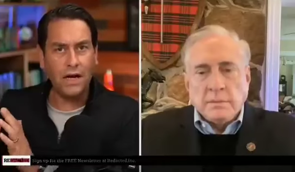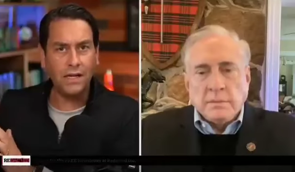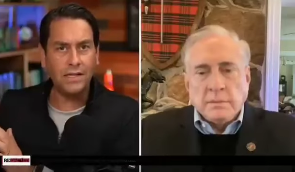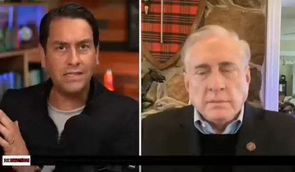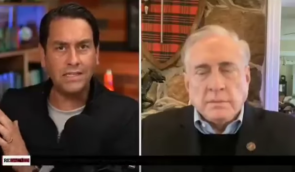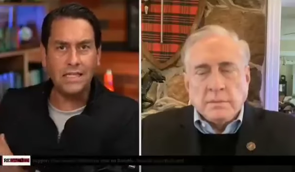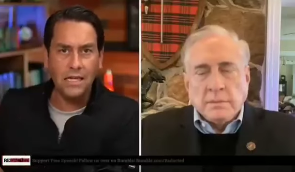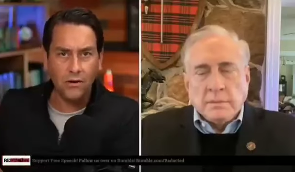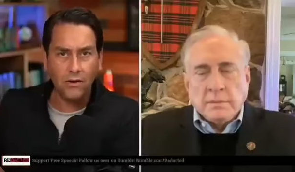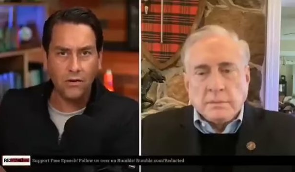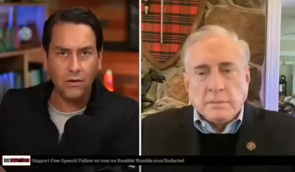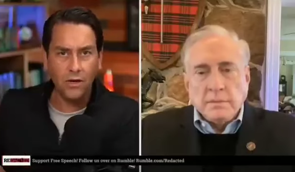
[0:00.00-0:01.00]

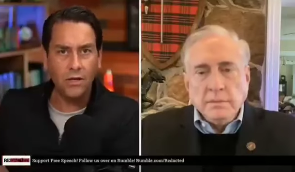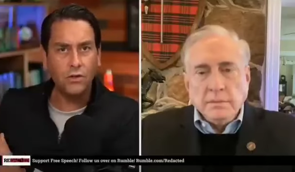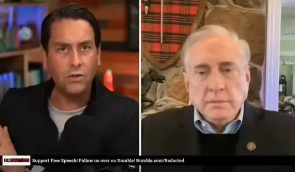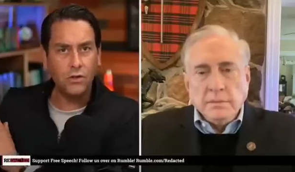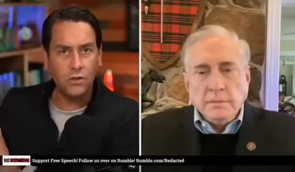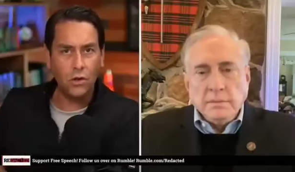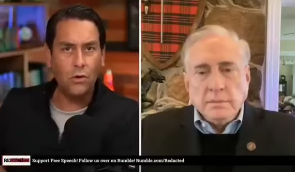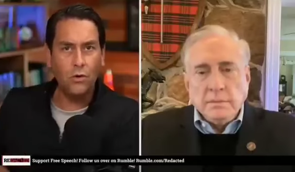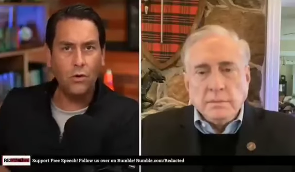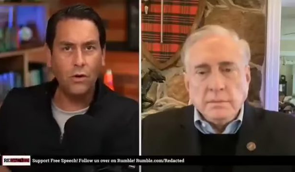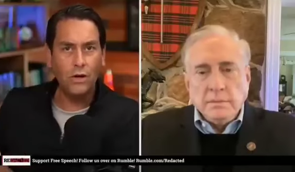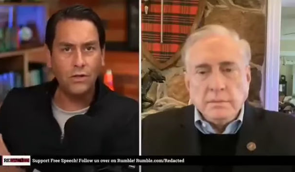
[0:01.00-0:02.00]
Speaker 1: volunteer to
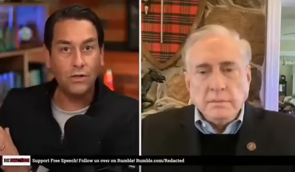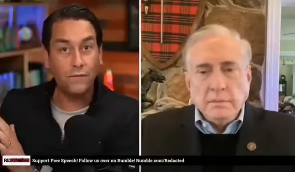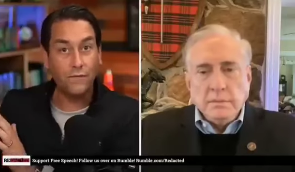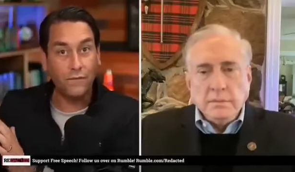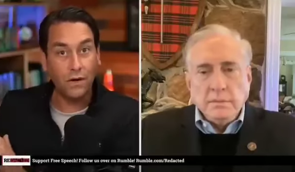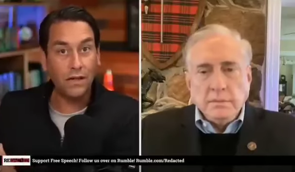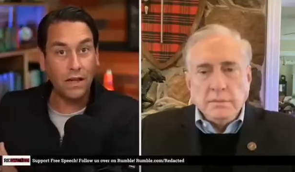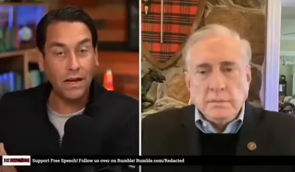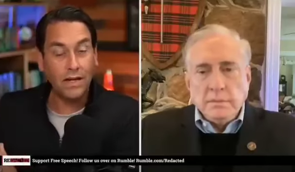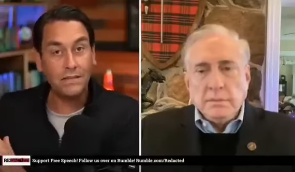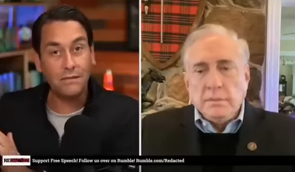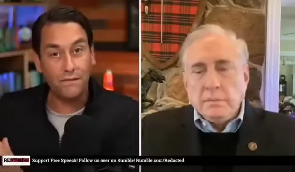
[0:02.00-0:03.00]
go to the front
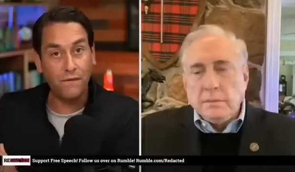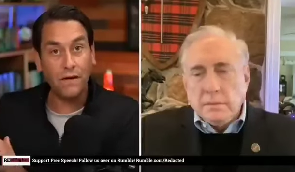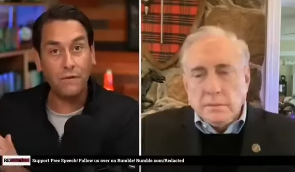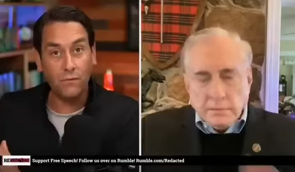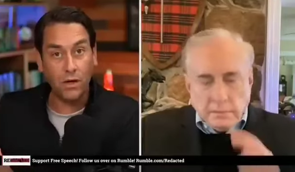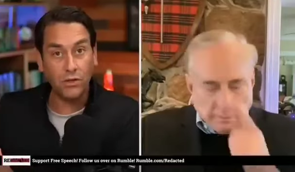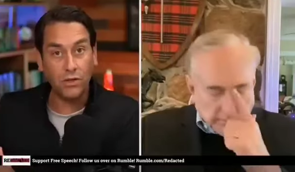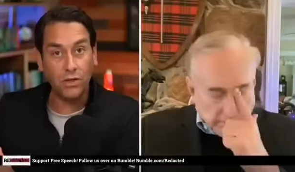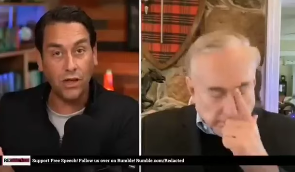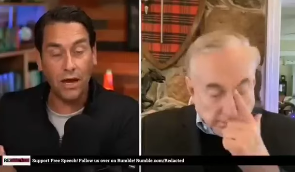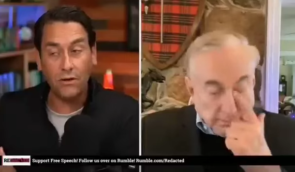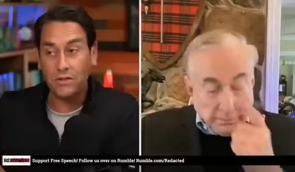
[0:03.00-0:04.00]
lines and fight
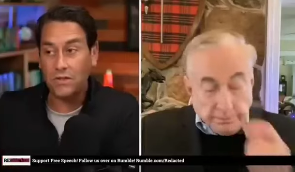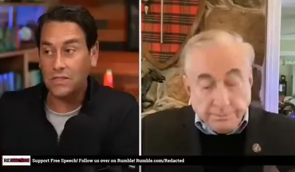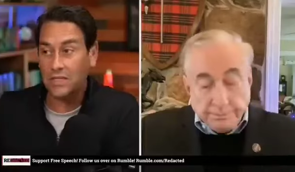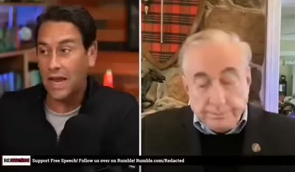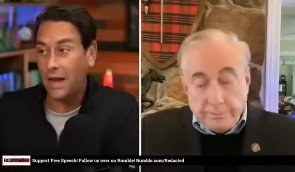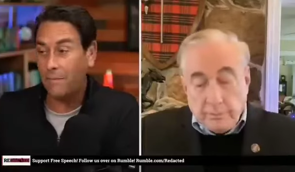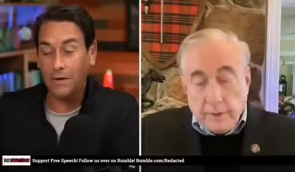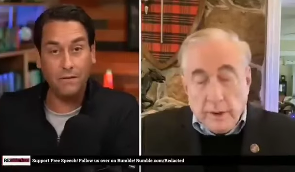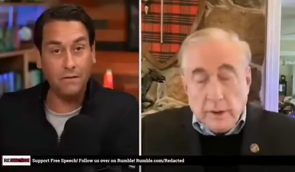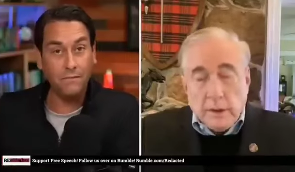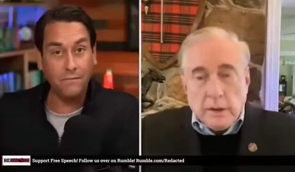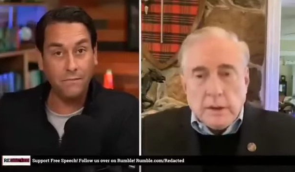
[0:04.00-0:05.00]
Russia? How does this
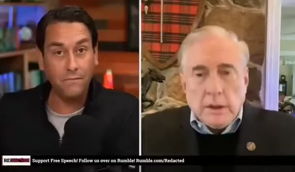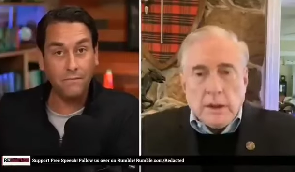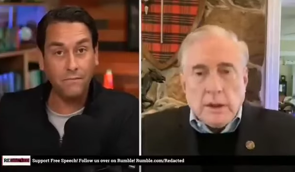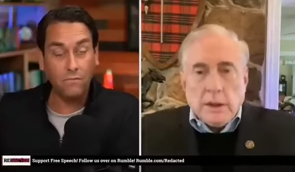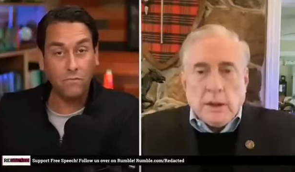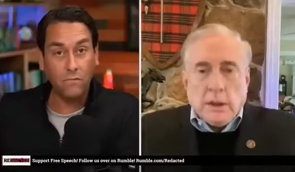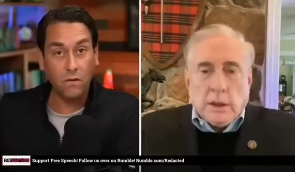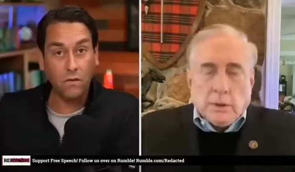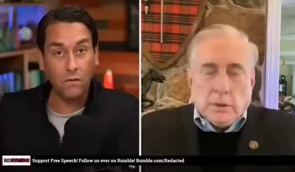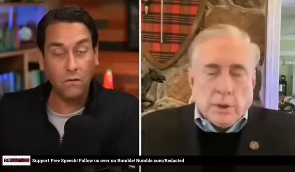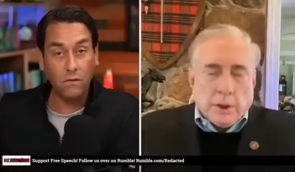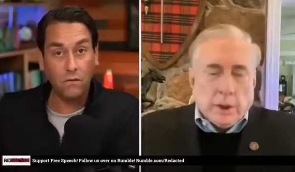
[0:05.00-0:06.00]
happen?
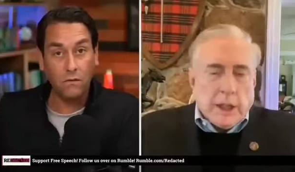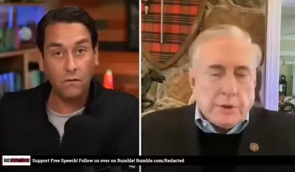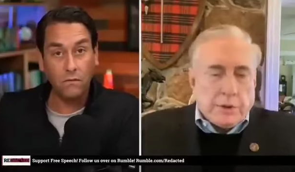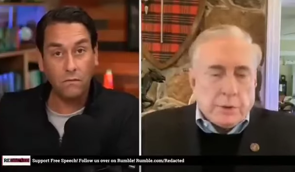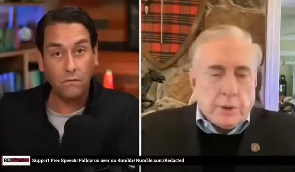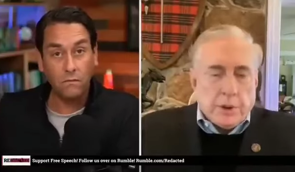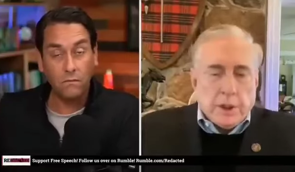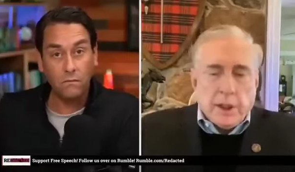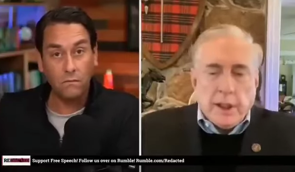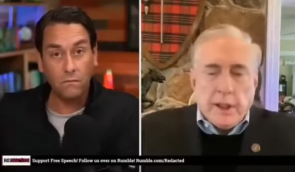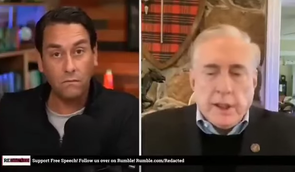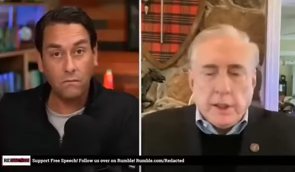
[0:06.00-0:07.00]
Speaker 2: Well, the last word
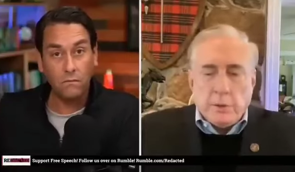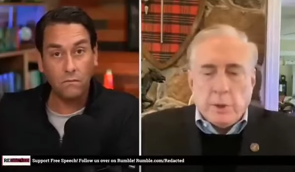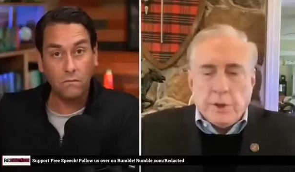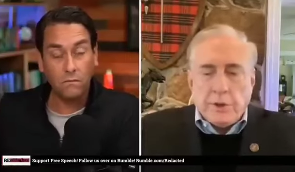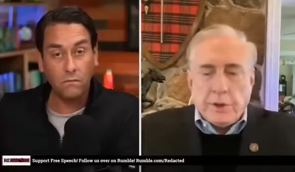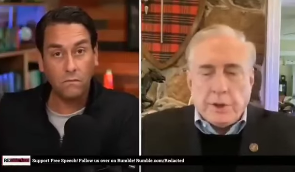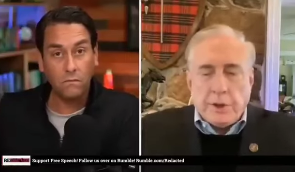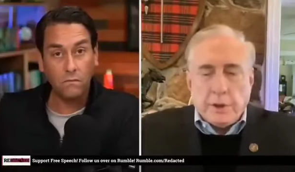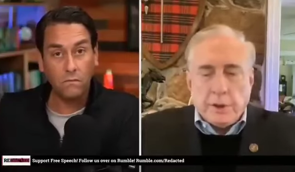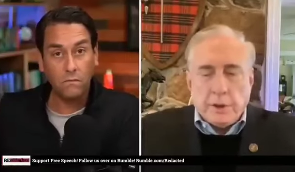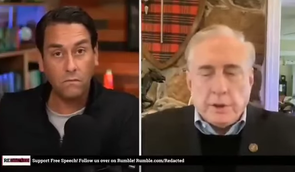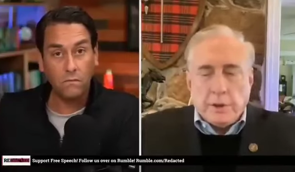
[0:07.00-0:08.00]
that I had was that
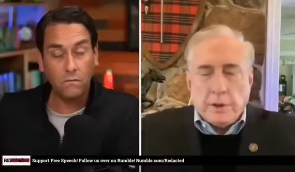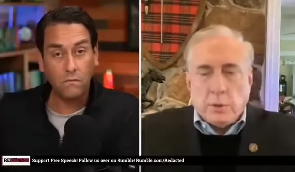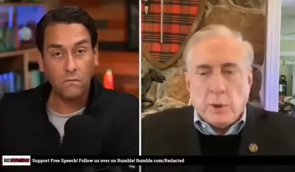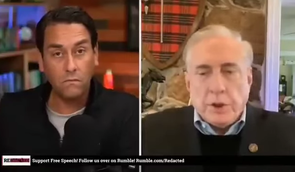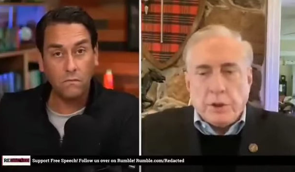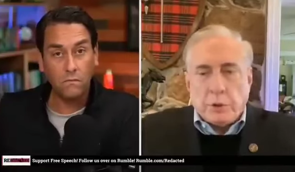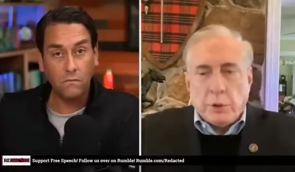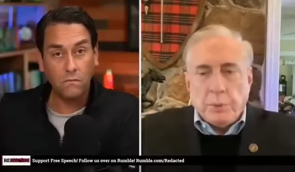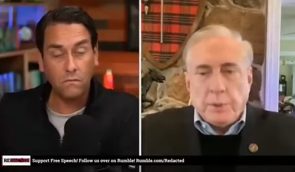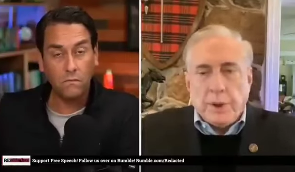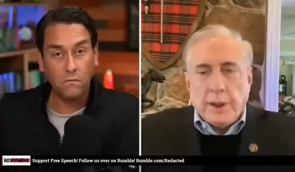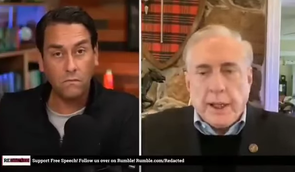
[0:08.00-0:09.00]
the, uh, the one
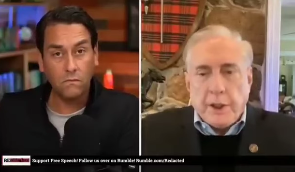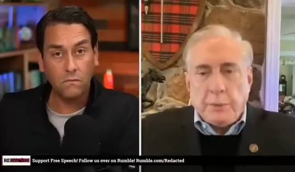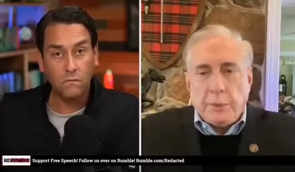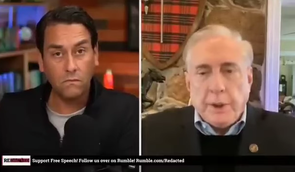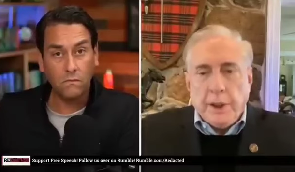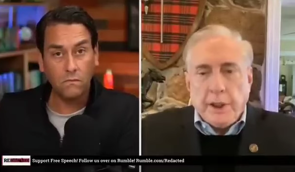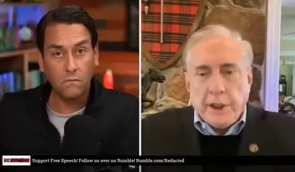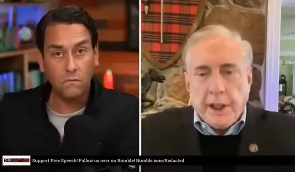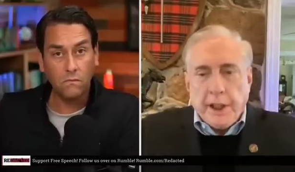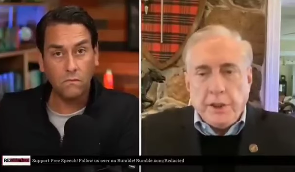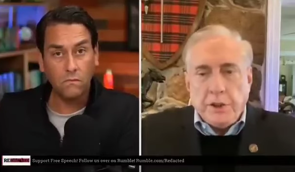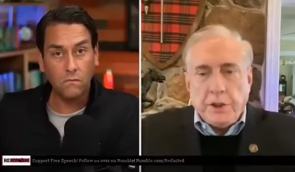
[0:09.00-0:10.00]
group that has been
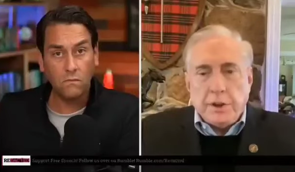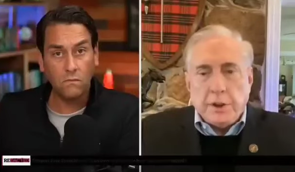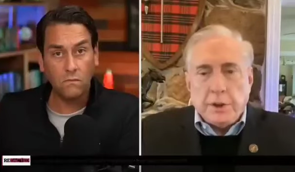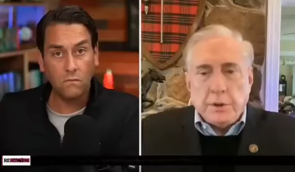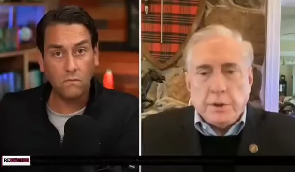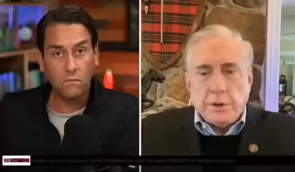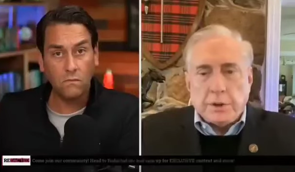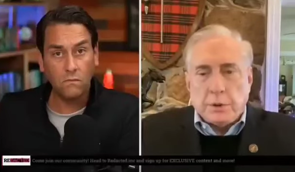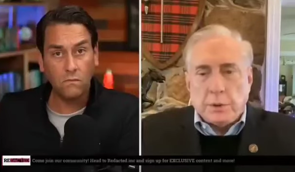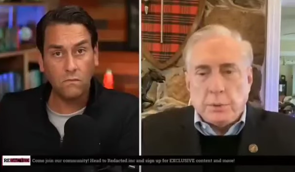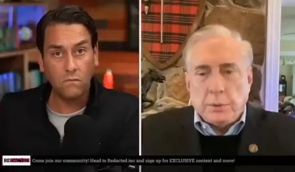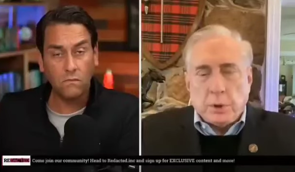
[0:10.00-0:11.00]
engaged uh, is
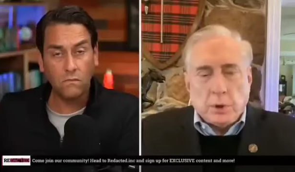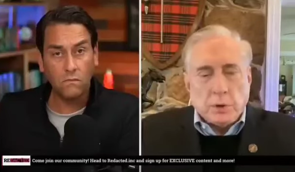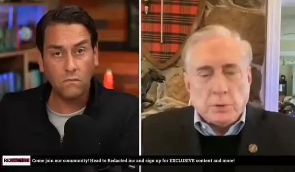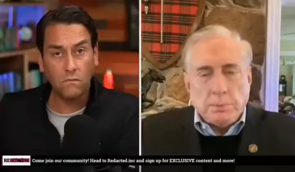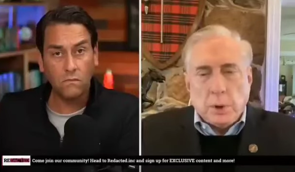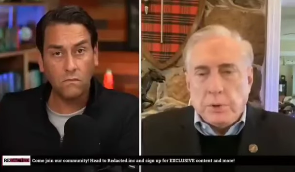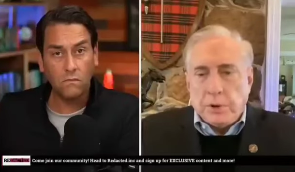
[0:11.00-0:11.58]
a group called